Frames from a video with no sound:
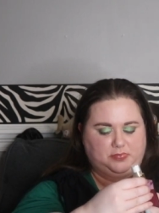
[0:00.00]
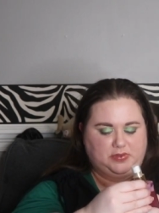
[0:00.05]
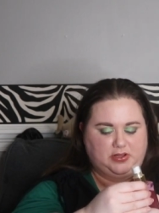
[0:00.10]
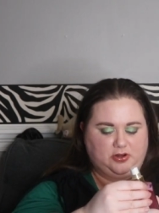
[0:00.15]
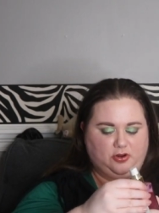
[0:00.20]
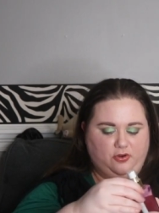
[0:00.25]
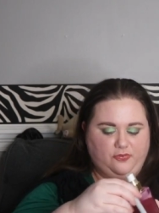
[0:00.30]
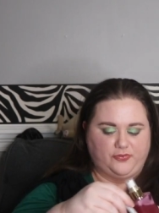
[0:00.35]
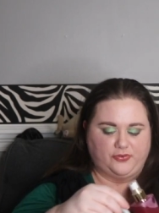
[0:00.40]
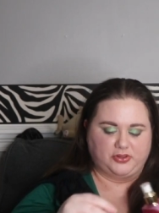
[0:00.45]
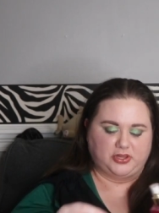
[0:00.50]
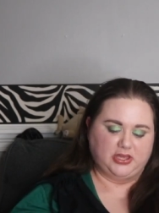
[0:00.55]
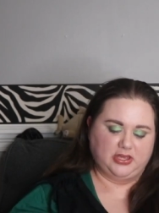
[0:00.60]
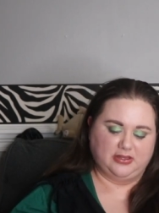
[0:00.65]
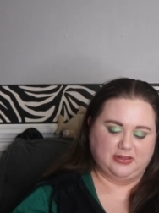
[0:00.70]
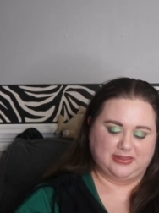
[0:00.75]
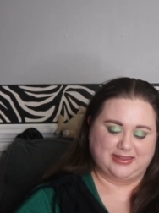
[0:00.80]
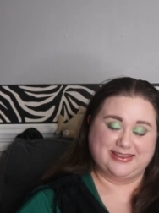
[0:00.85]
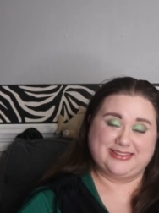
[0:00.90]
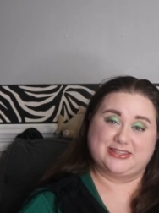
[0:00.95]
And
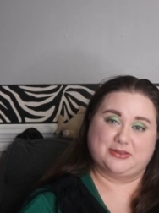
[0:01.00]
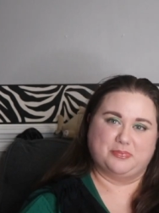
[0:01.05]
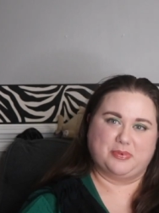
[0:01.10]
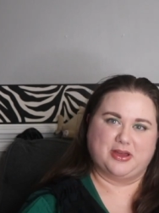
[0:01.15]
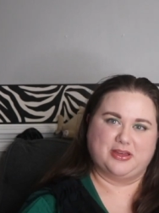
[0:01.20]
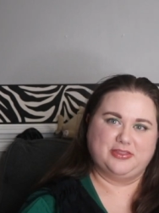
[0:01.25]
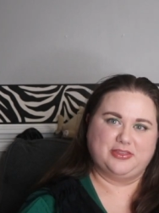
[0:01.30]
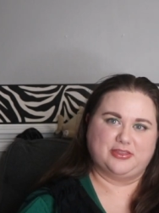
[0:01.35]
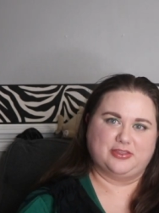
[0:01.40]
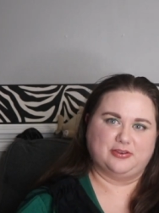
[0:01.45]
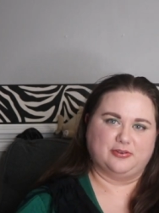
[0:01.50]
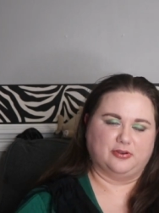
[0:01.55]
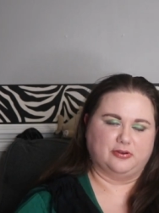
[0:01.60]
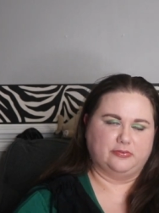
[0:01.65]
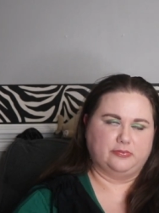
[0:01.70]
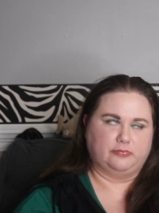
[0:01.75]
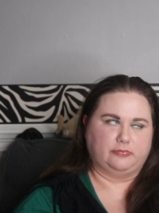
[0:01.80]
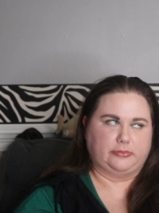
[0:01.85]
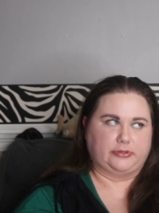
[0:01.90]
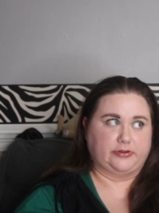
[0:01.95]
hopefully next month,
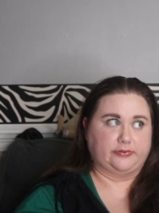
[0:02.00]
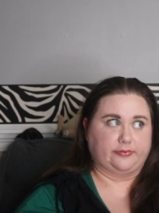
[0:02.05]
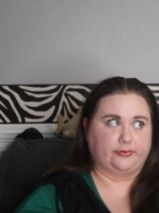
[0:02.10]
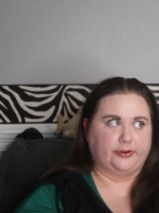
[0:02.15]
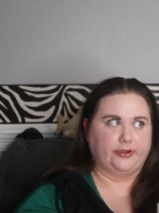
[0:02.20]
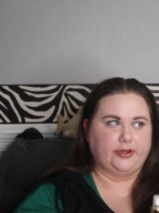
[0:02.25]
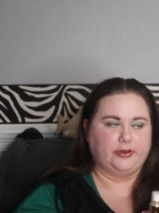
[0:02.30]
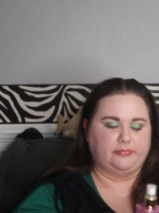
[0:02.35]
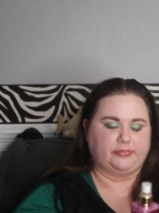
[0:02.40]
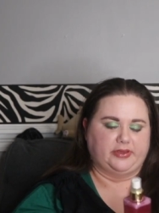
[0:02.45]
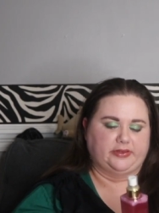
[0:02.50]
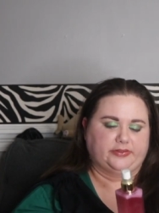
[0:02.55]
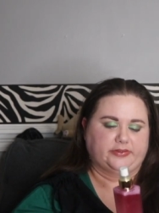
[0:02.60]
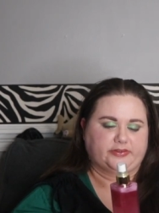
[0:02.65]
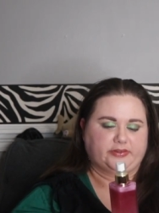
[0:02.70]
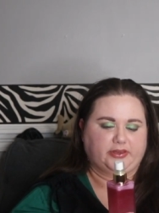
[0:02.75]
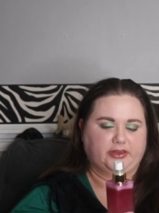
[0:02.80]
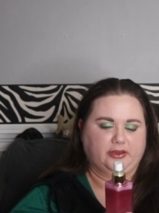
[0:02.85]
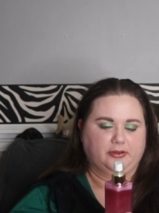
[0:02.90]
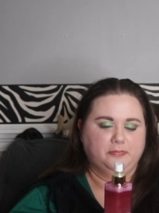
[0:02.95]
or whenever I update
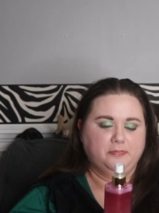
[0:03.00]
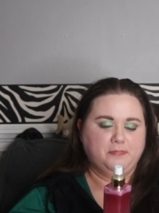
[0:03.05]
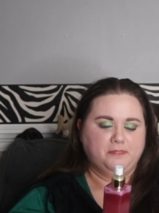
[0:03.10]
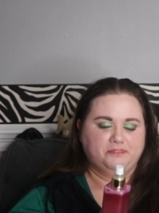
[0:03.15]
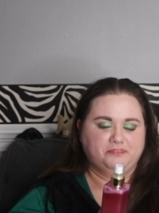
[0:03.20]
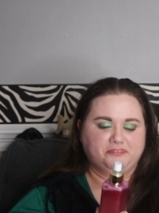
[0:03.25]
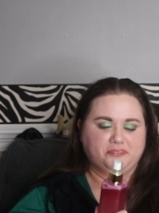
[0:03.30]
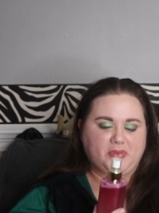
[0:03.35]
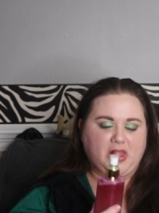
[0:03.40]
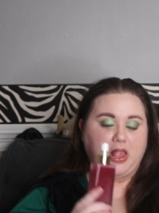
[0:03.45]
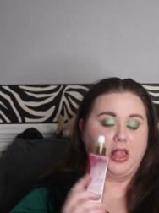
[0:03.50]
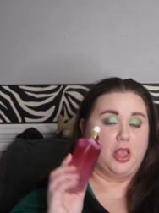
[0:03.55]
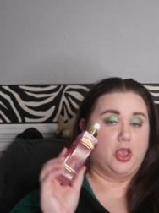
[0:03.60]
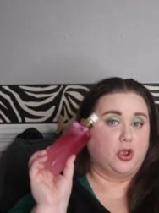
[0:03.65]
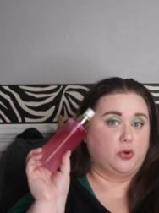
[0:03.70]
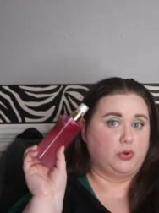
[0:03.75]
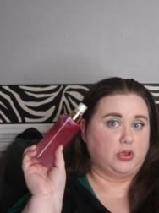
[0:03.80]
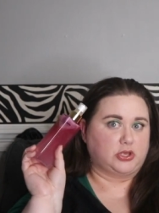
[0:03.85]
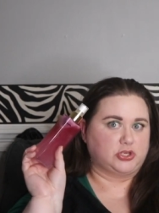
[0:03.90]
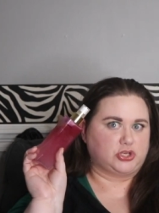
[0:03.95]
this again,
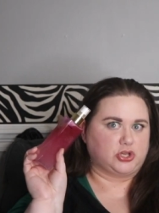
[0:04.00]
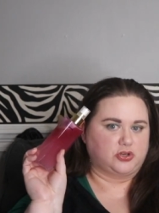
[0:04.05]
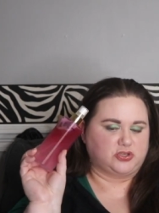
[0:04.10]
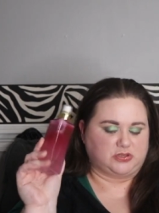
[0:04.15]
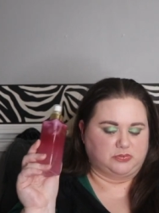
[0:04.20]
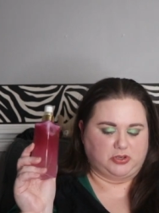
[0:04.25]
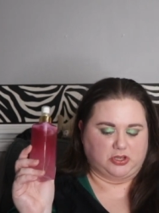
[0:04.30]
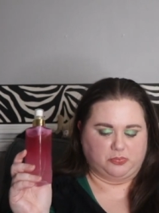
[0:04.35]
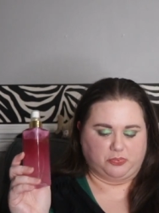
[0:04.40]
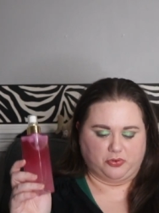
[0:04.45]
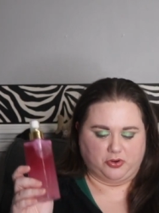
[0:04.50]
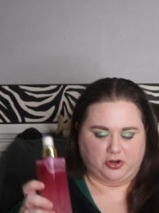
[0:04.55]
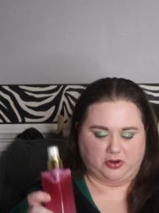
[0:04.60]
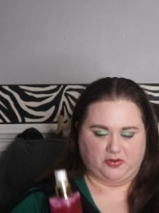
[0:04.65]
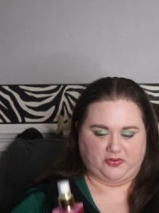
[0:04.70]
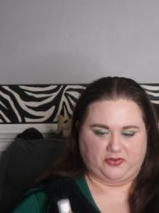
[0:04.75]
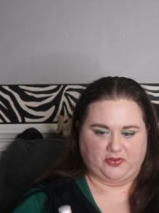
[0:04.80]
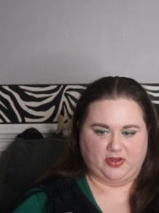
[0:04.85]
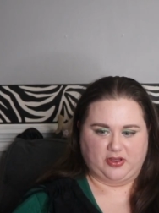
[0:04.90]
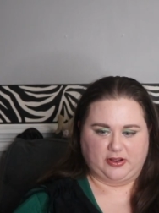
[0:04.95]
we can show some good
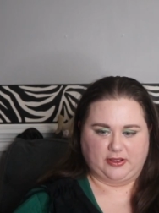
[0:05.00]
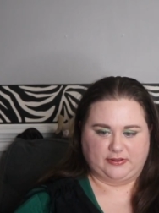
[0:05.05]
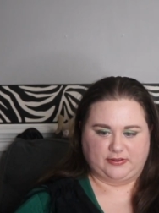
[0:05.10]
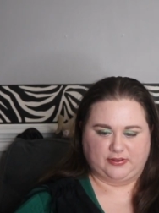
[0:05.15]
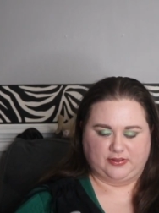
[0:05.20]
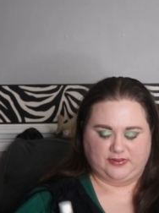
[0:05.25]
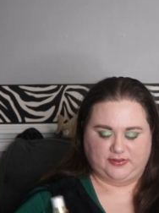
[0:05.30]
progress on it.